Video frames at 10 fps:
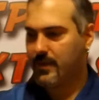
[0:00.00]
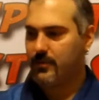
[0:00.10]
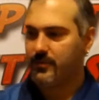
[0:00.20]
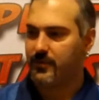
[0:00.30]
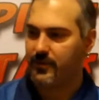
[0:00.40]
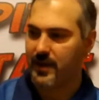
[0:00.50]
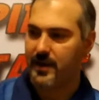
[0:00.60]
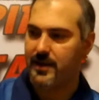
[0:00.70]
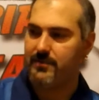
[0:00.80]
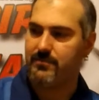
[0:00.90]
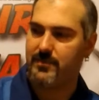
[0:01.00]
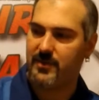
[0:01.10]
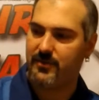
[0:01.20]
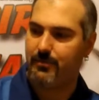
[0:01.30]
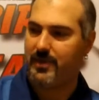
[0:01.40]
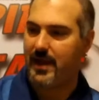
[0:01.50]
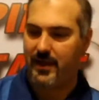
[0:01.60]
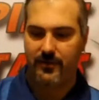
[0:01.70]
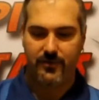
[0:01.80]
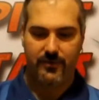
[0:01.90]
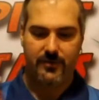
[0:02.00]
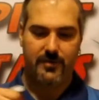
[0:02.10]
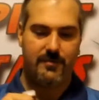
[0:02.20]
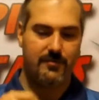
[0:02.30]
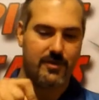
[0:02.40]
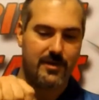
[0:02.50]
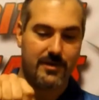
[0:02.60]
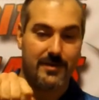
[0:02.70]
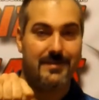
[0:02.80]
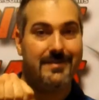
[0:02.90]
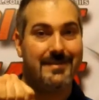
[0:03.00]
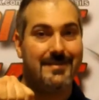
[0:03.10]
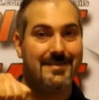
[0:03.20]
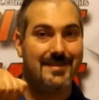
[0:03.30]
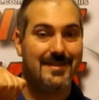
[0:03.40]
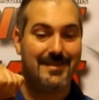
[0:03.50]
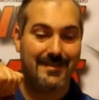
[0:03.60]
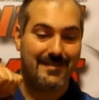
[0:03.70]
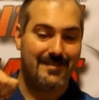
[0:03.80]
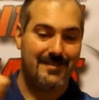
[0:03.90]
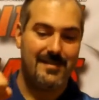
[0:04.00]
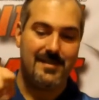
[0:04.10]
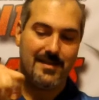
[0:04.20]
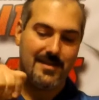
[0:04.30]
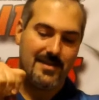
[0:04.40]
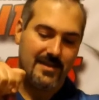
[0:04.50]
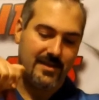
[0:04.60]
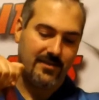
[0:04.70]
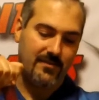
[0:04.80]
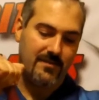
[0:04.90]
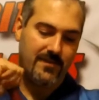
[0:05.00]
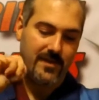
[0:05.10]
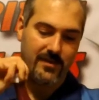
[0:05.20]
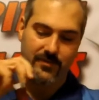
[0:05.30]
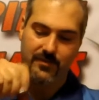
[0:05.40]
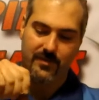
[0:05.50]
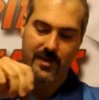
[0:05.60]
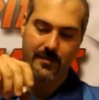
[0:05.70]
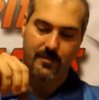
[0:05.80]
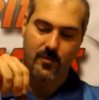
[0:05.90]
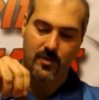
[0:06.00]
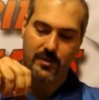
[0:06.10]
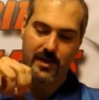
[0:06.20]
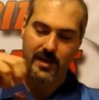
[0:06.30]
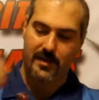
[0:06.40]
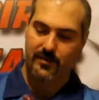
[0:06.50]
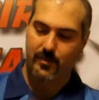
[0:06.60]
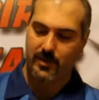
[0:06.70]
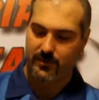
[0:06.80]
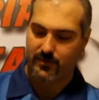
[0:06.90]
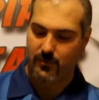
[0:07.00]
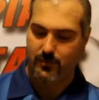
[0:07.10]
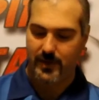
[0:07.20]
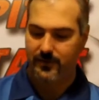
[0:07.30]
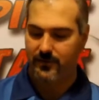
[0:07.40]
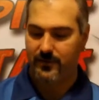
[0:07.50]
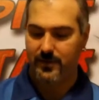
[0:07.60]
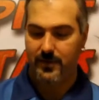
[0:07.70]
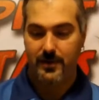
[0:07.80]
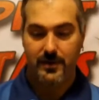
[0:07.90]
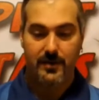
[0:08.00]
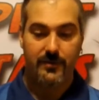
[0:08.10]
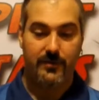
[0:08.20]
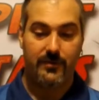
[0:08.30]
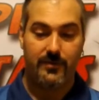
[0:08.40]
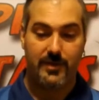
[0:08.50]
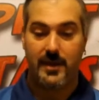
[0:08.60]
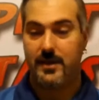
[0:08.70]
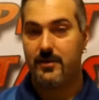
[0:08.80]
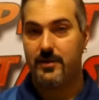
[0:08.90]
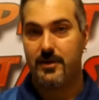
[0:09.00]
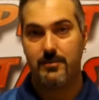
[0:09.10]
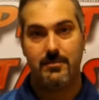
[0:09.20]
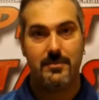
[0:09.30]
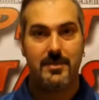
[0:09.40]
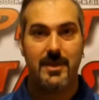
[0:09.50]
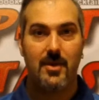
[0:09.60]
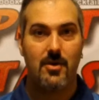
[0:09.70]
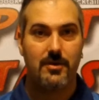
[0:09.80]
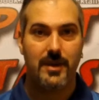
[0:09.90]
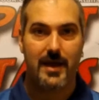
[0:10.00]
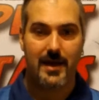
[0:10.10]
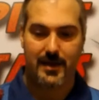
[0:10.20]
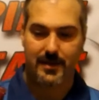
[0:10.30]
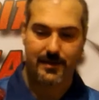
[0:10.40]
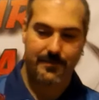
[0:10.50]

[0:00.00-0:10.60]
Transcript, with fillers: then you'll just add a splash of grenadine, because this is a revenge Captain Morgan has upon his crewmates. Since they killed him, they all die.